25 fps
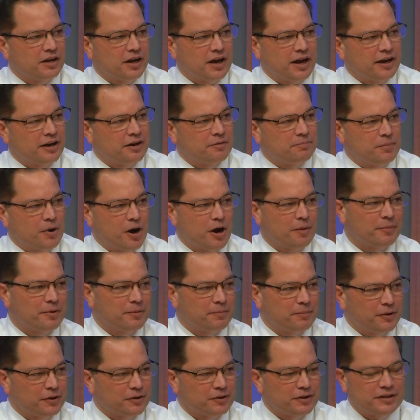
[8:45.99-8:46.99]
at apartment
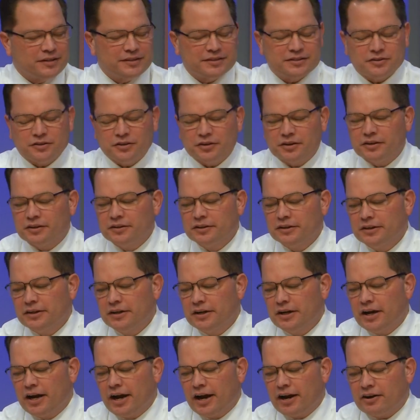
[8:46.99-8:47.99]
buildings or
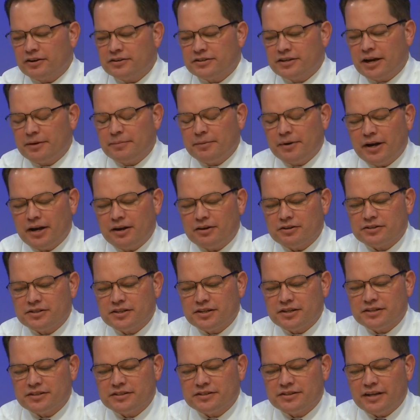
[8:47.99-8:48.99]
at our tenement
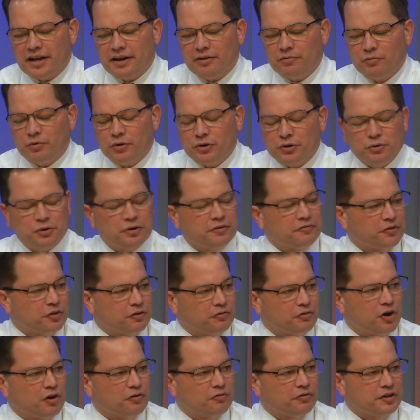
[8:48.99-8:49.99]
houses, then we're doing it for the
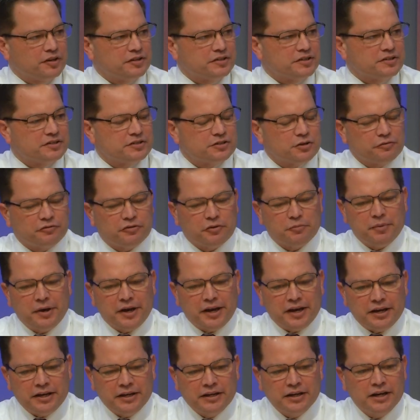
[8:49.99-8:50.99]
wrong reason. So for
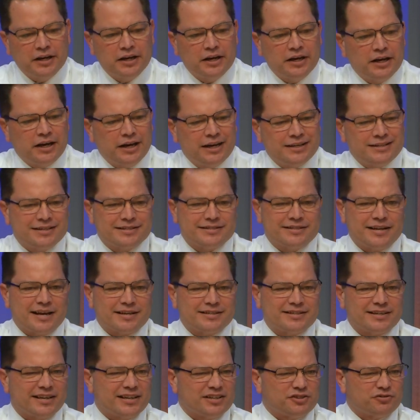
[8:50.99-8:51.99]
me, it's
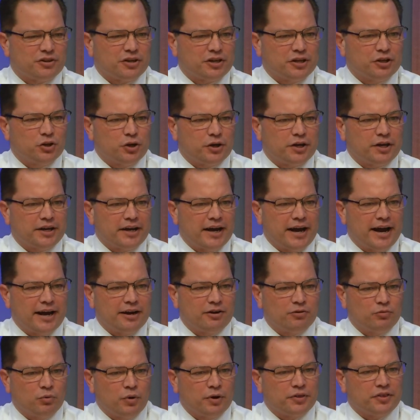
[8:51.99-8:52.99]
assessing, it's really looking at
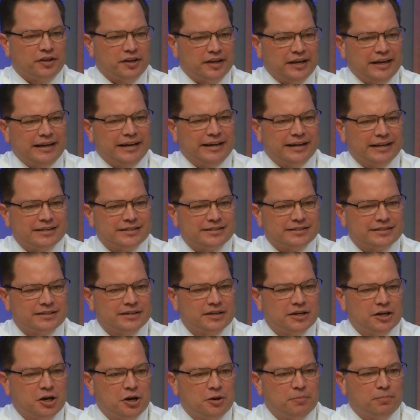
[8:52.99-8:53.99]
what the need is,
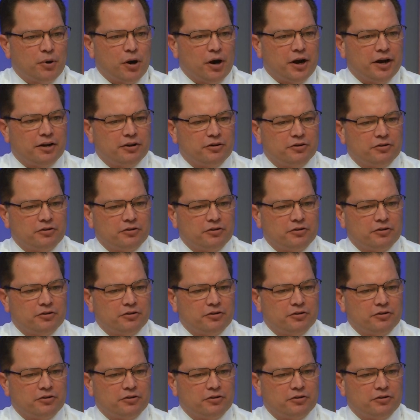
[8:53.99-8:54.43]
but